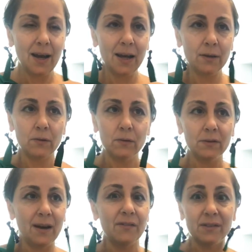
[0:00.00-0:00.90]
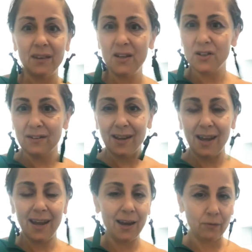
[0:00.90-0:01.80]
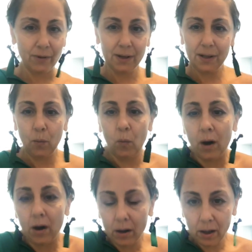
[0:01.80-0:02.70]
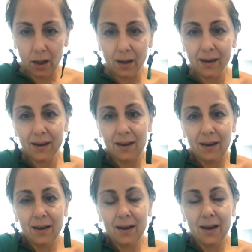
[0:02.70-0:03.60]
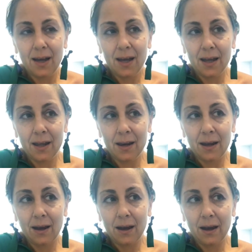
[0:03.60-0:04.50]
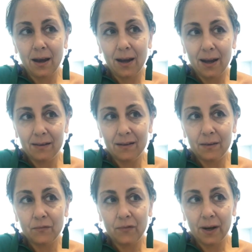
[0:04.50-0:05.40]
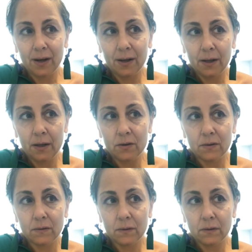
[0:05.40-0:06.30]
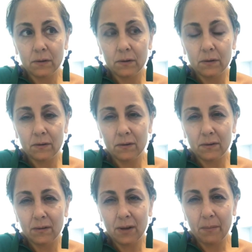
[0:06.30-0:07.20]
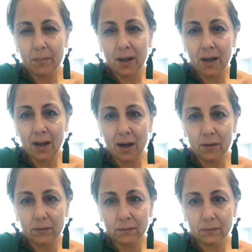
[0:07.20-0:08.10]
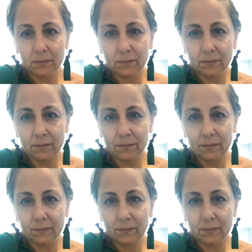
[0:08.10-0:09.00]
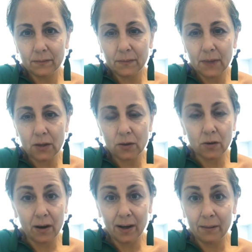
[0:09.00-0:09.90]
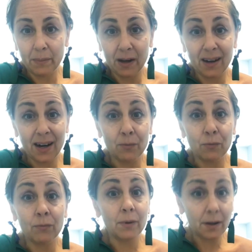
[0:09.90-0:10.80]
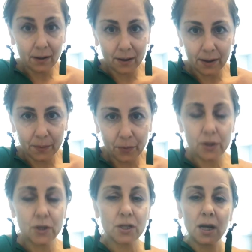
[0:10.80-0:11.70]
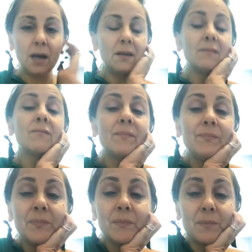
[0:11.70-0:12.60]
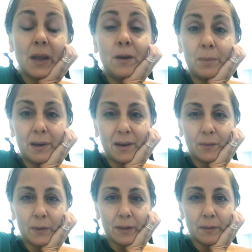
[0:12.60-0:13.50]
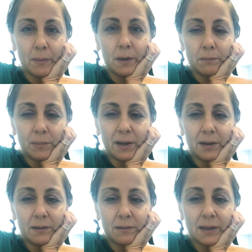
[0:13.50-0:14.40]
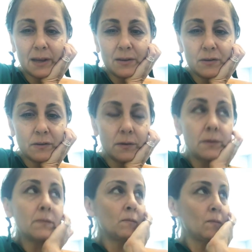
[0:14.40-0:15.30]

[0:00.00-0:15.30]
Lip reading: And those conversations can get really wonky. And I guess I'm finally just stepping out and talking about it. And I really appreciate you being here with me because that just,